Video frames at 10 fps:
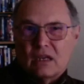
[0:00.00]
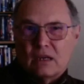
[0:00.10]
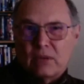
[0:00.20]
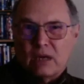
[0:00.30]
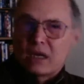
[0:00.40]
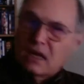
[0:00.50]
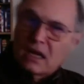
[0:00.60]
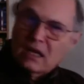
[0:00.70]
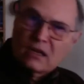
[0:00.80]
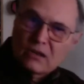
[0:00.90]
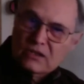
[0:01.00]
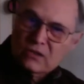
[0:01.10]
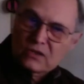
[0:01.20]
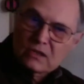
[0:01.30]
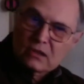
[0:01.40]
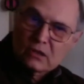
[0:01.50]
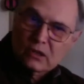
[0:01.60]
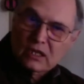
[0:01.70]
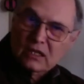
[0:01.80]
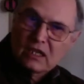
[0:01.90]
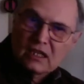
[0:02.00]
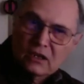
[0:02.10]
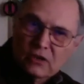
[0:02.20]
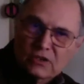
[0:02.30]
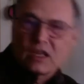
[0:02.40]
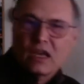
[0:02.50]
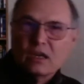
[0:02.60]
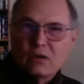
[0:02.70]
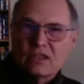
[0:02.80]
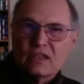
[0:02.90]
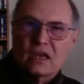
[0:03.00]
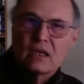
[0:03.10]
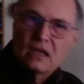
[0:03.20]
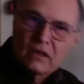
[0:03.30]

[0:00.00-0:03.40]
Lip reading: but I can also look at Lina Kostenko and say,